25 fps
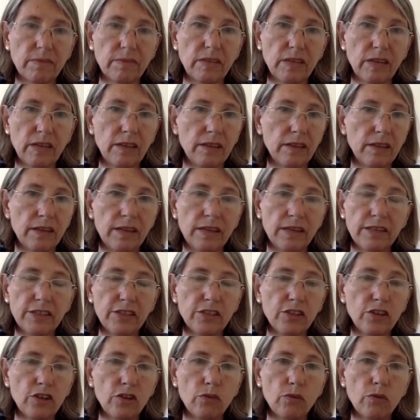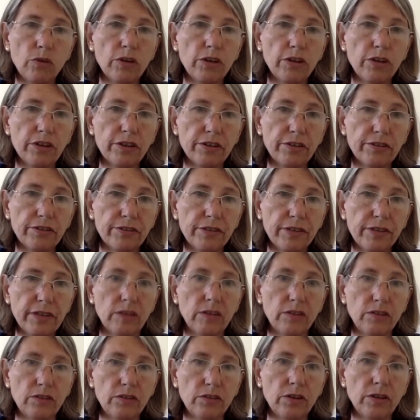And then it's not work, you see.
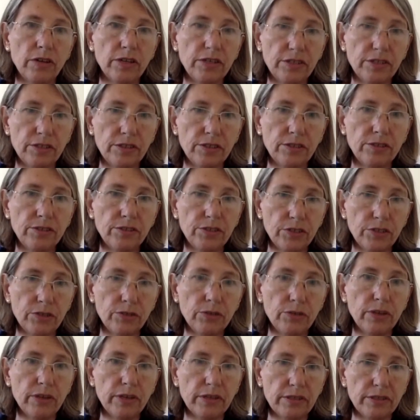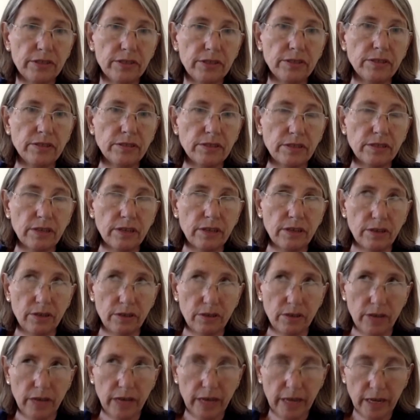You try to do this
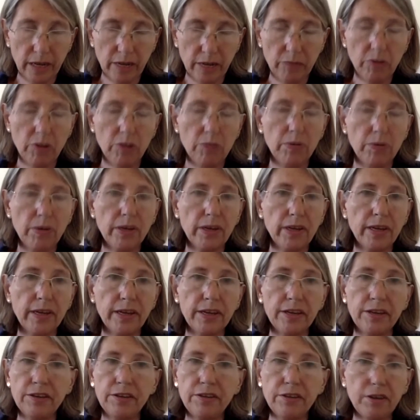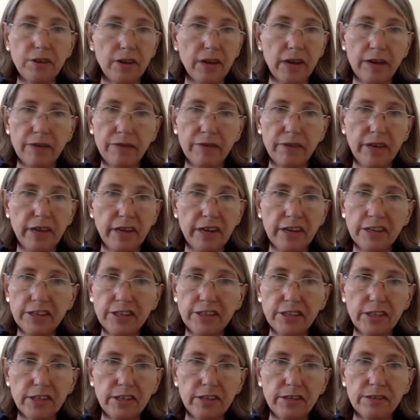anaerobically, you don't have the
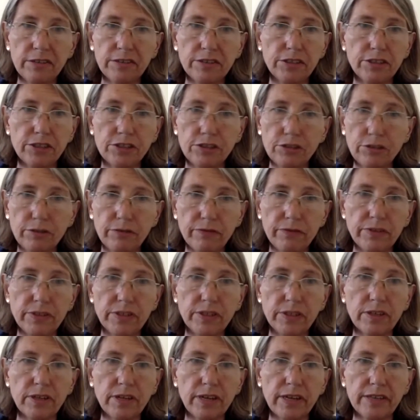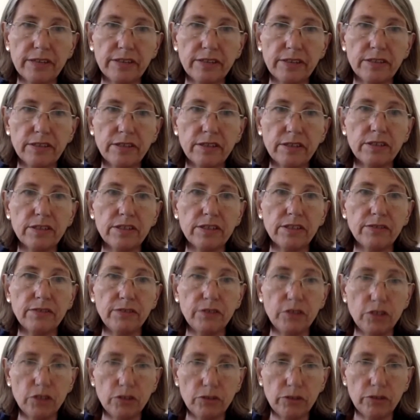energy to do the physical exercise. If
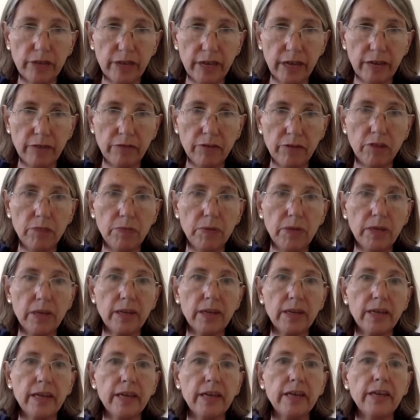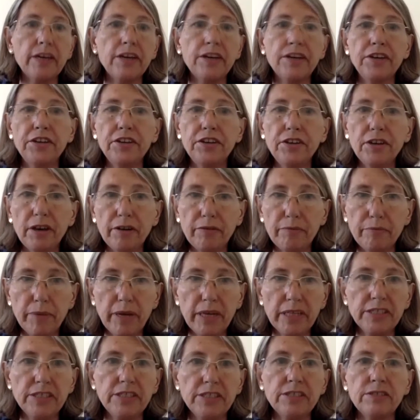you do it aerobically, you have
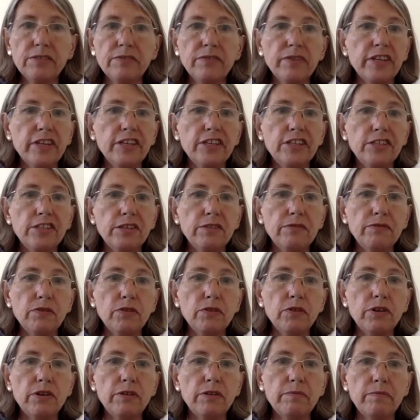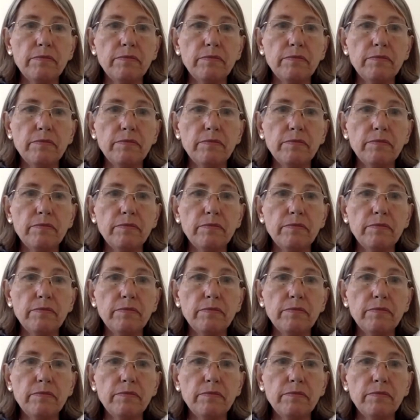masses of energy for it.